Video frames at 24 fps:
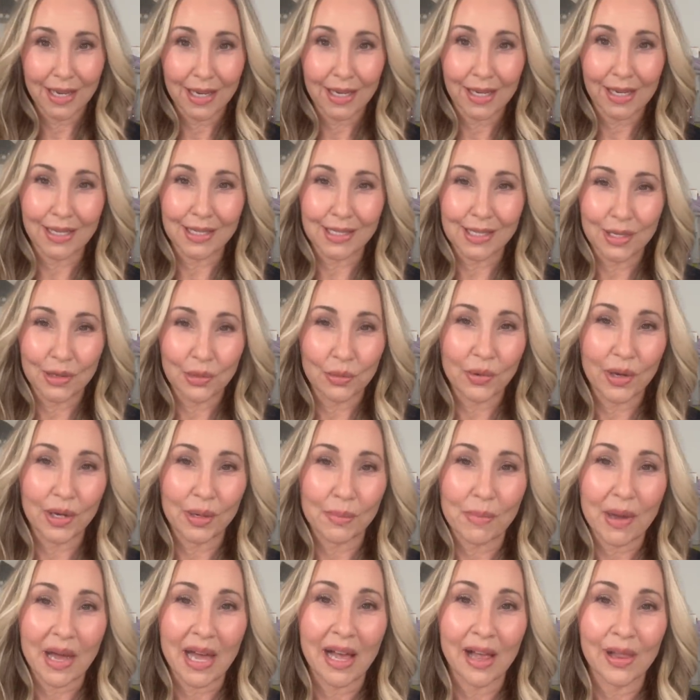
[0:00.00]
is in one
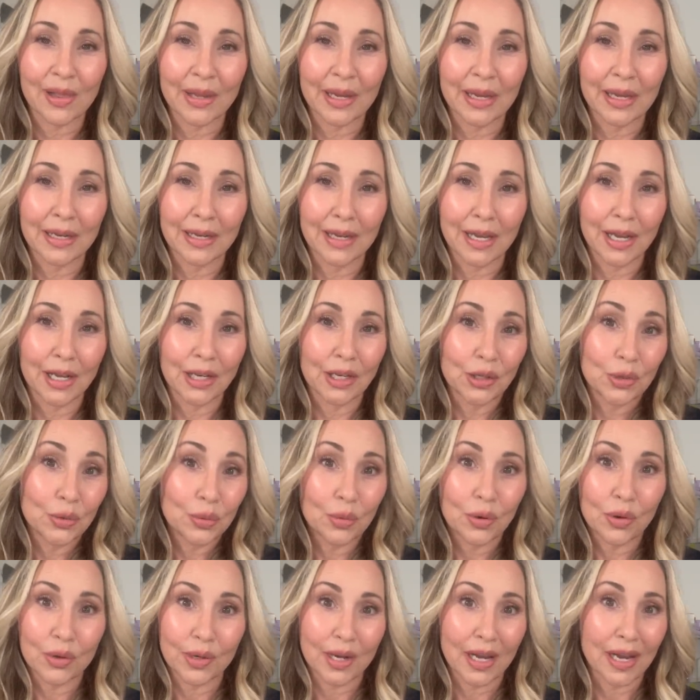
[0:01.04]
palette and you
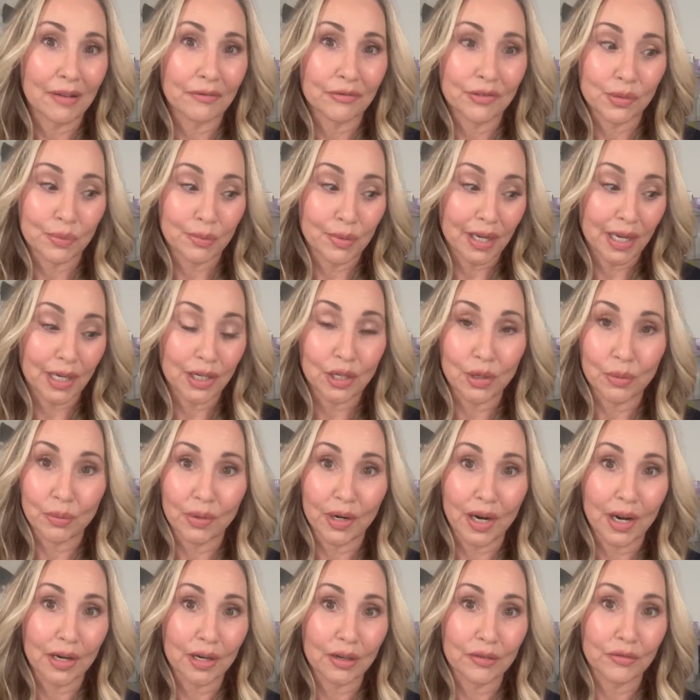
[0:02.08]
won't have to buy new
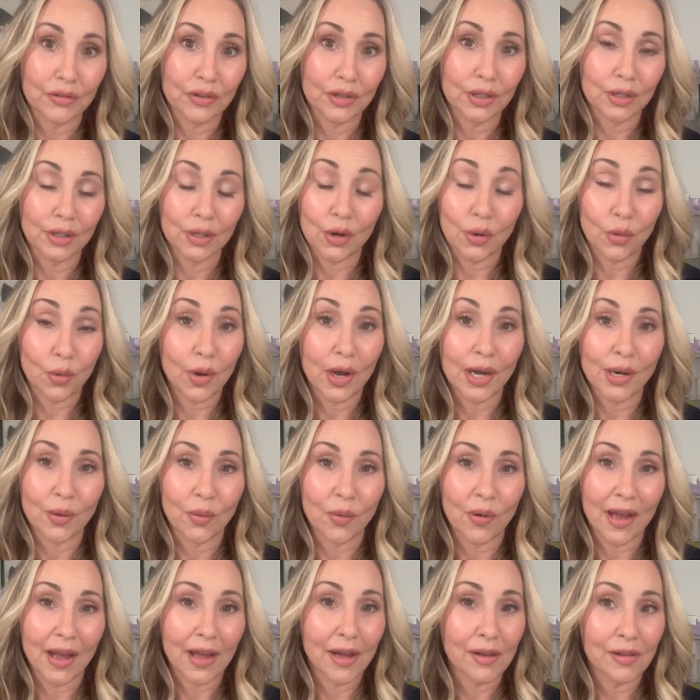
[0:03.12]
product for quite a
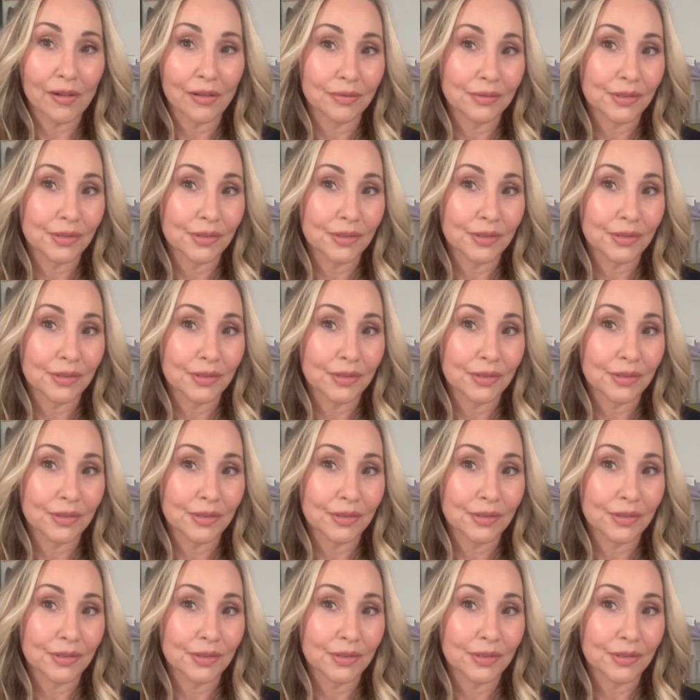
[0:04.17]
while.